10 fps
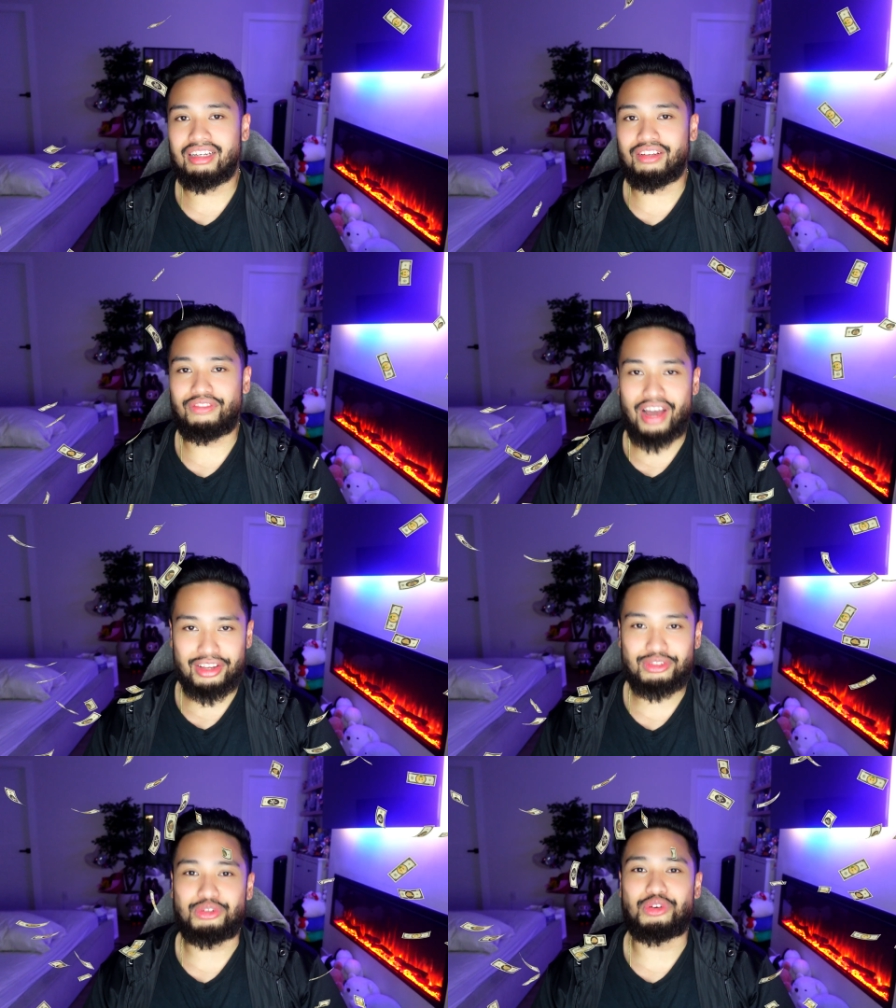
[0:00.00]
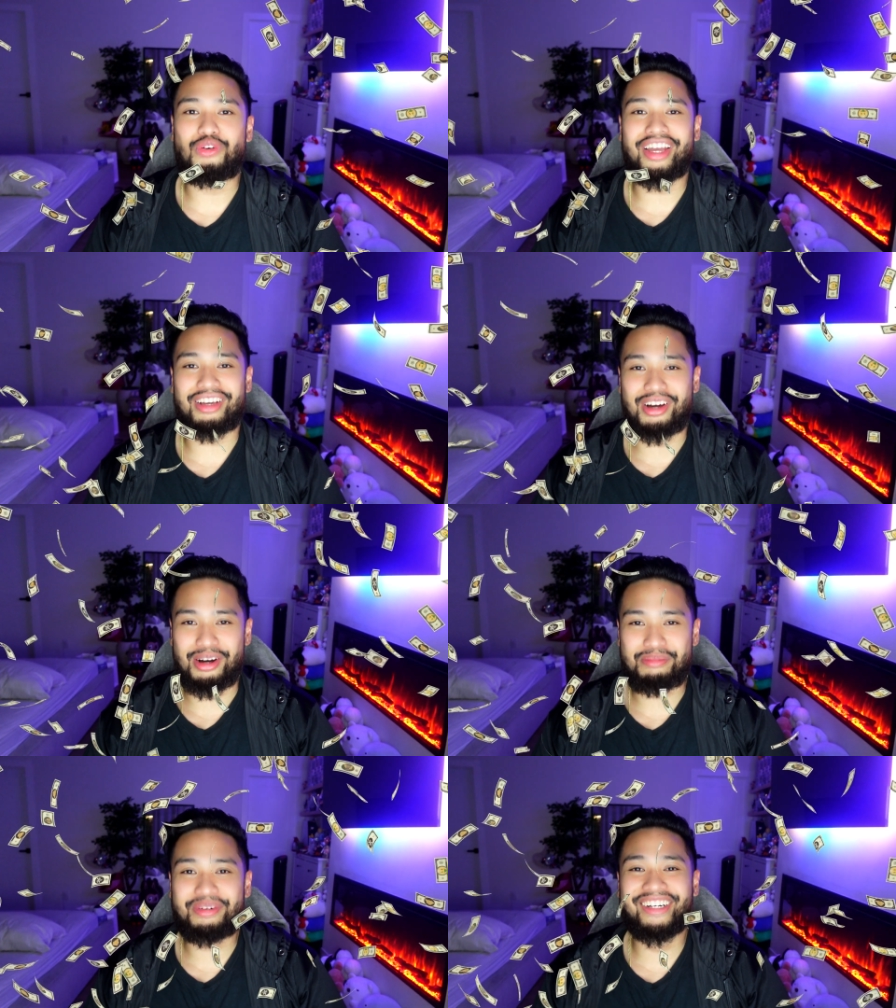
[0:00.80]
the faster you rank
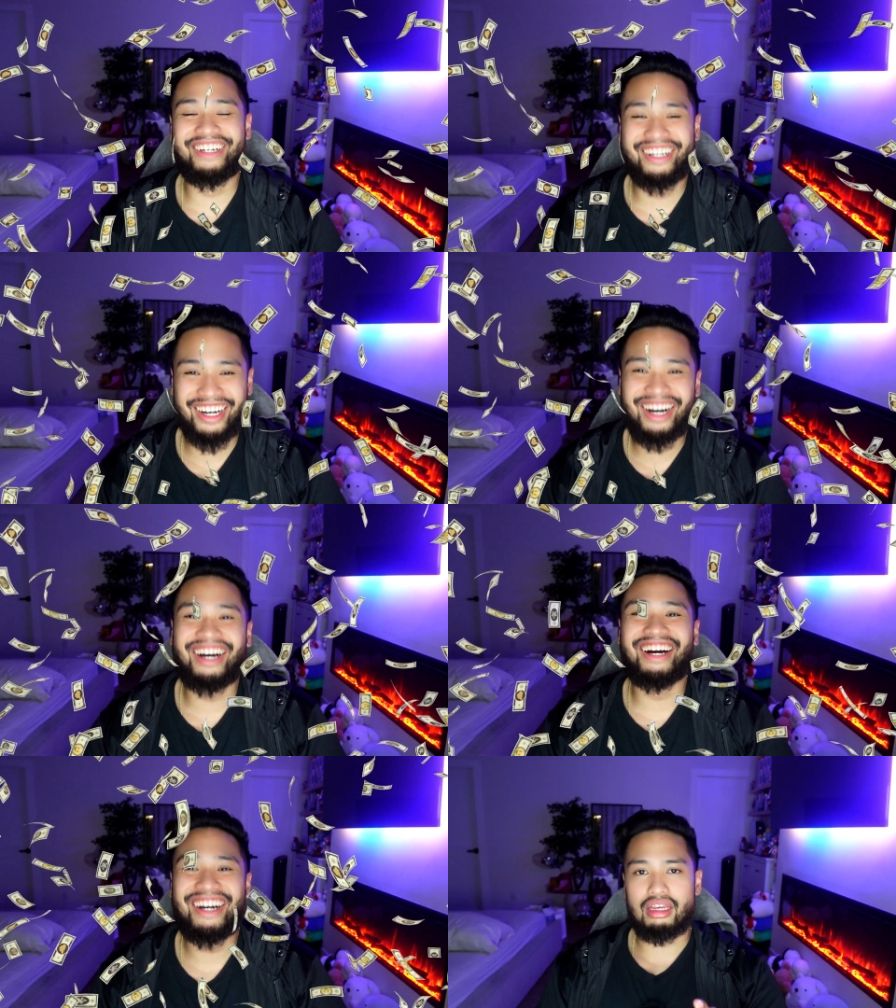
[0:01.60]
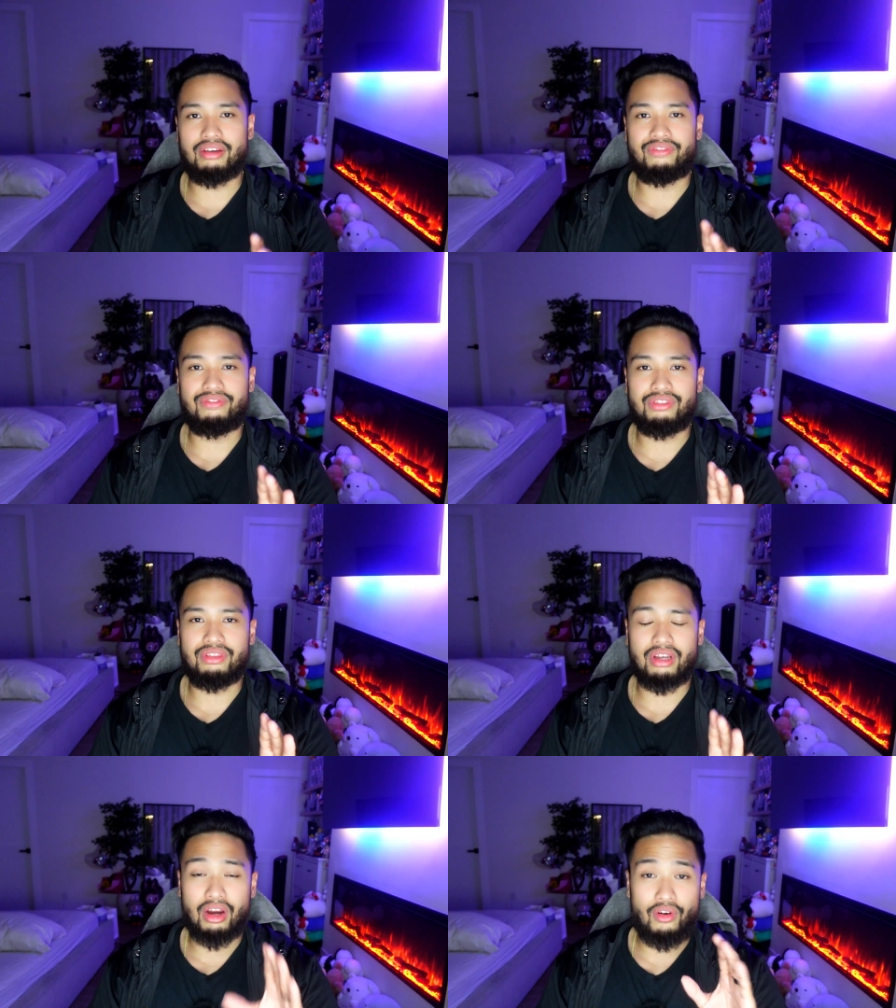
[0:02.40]
up. If
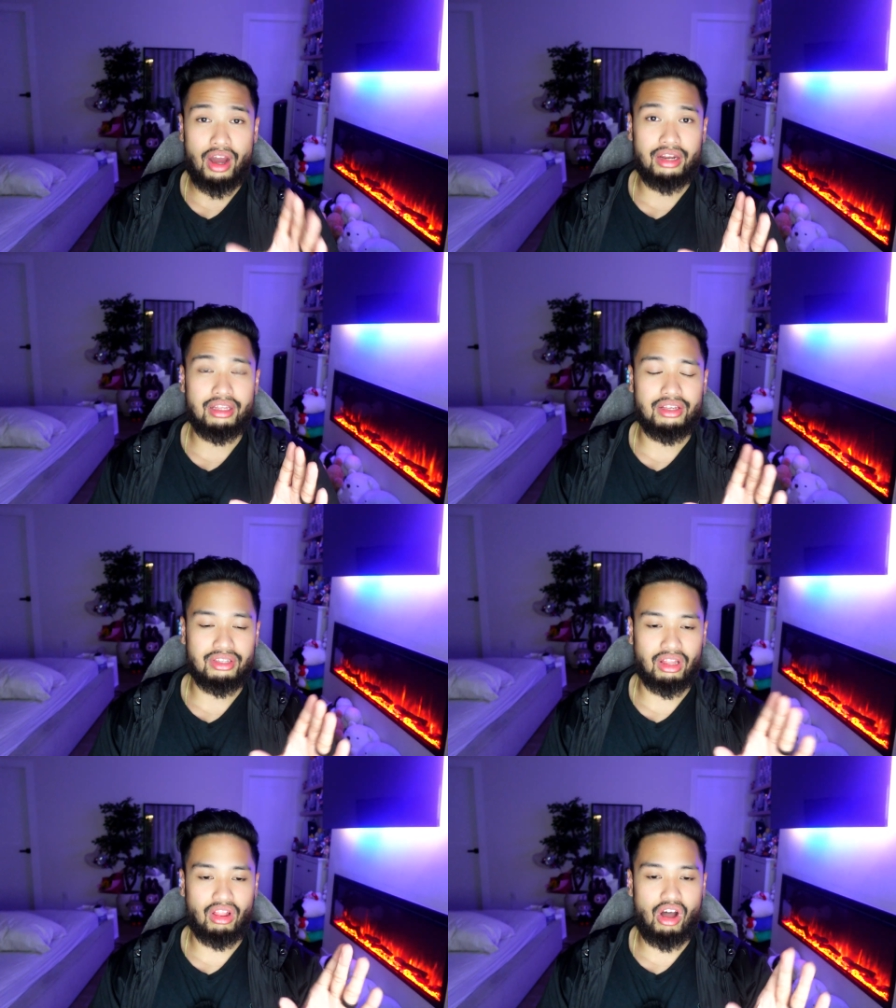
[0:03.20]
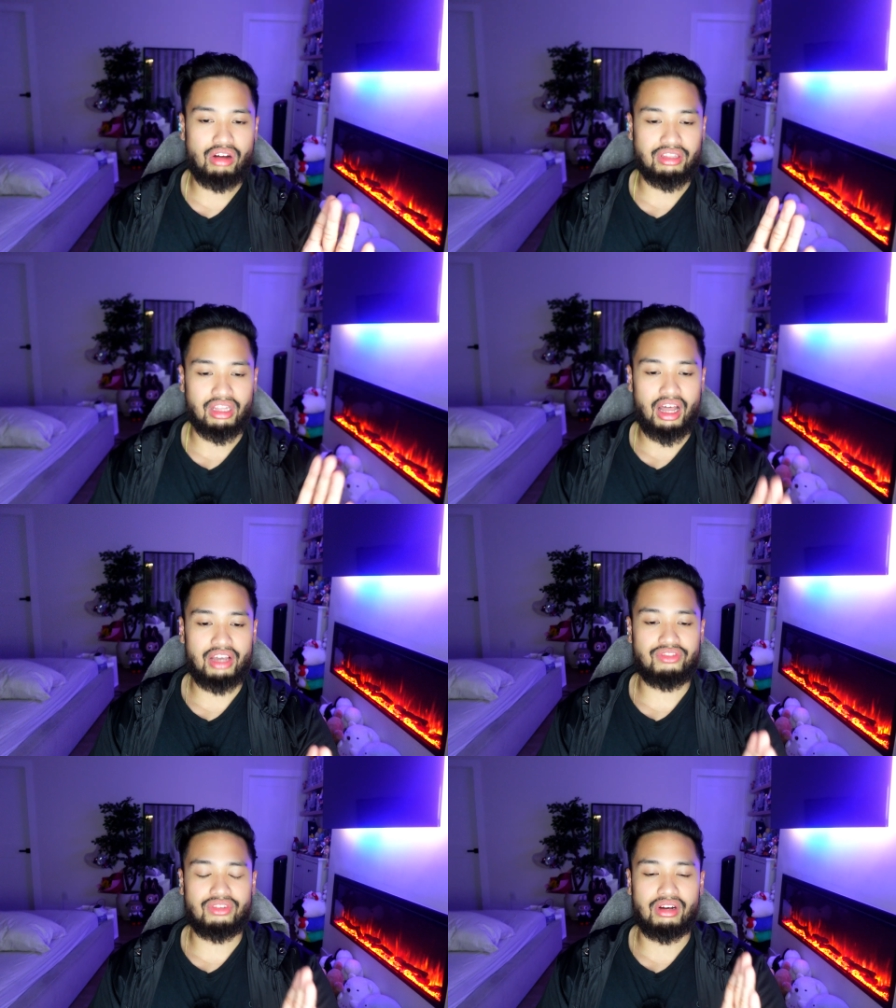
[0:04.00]
the karate is along the
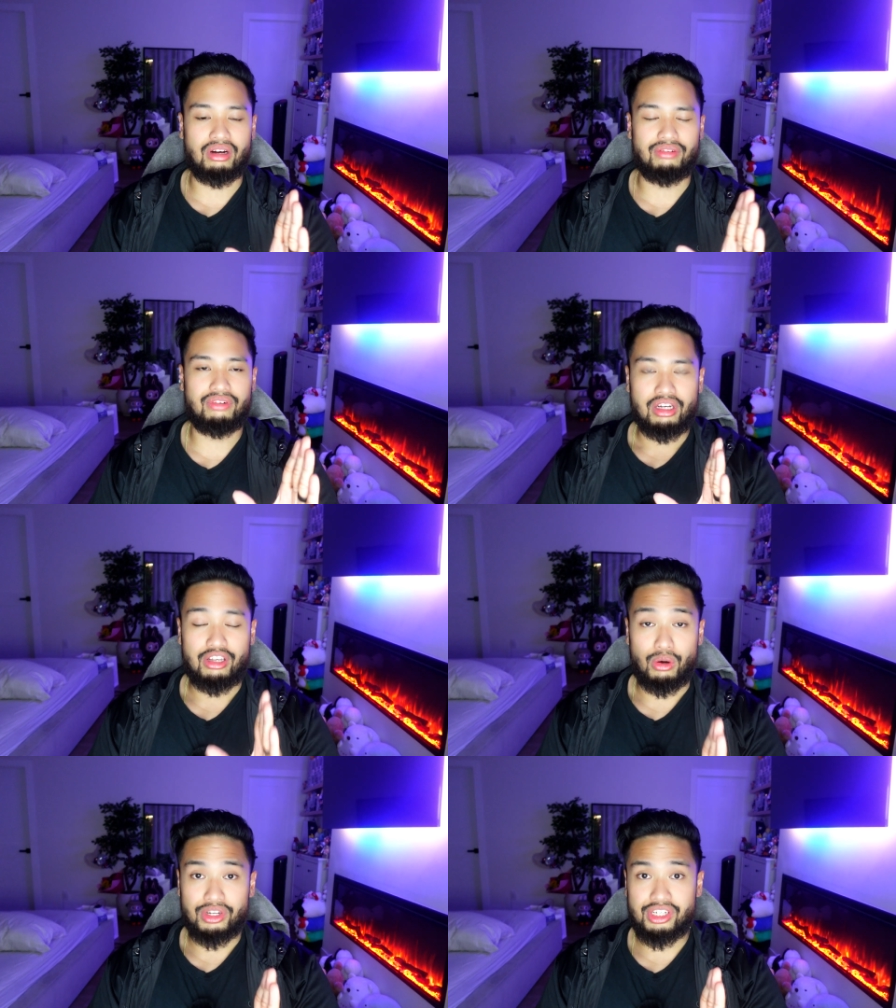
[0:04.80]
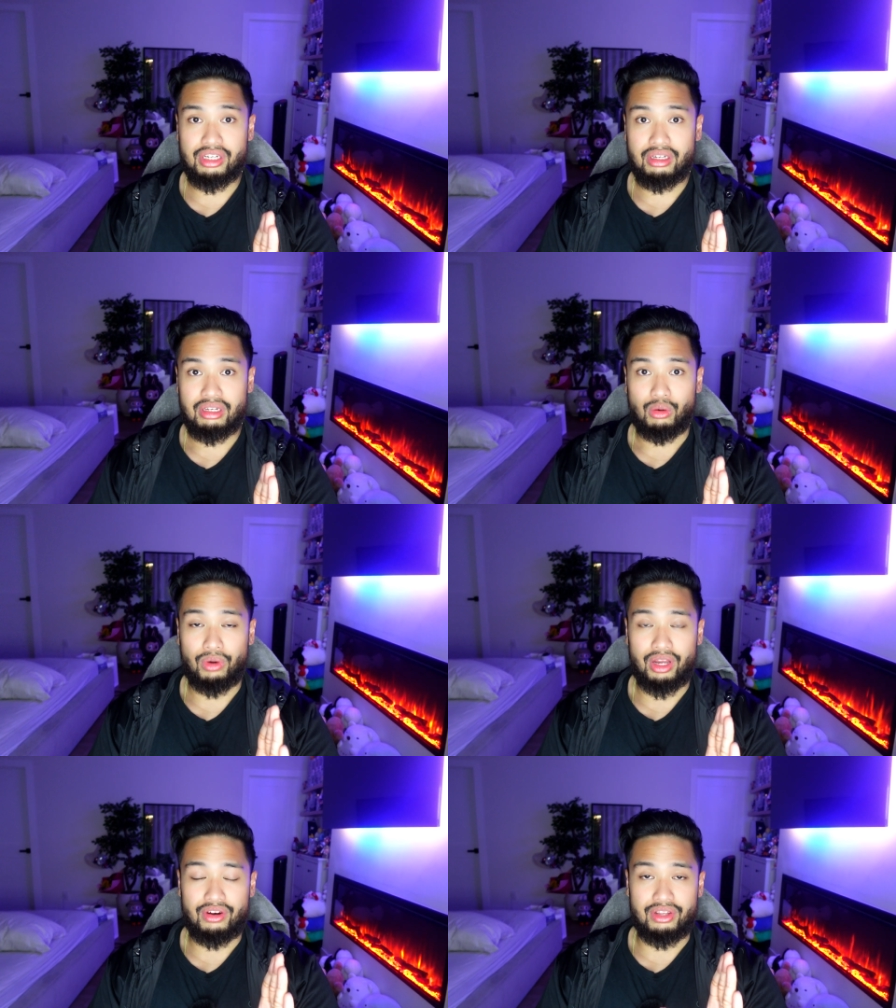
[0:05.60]
lines of Kyokushin,
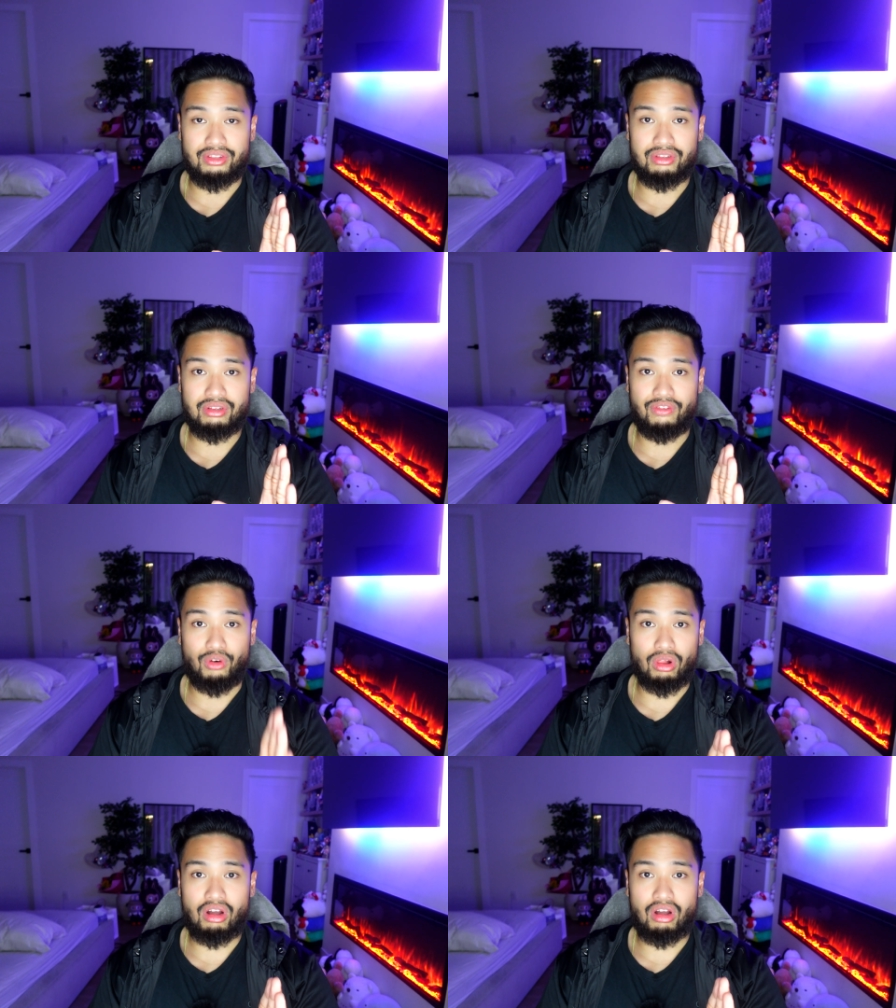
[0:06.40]
where it's full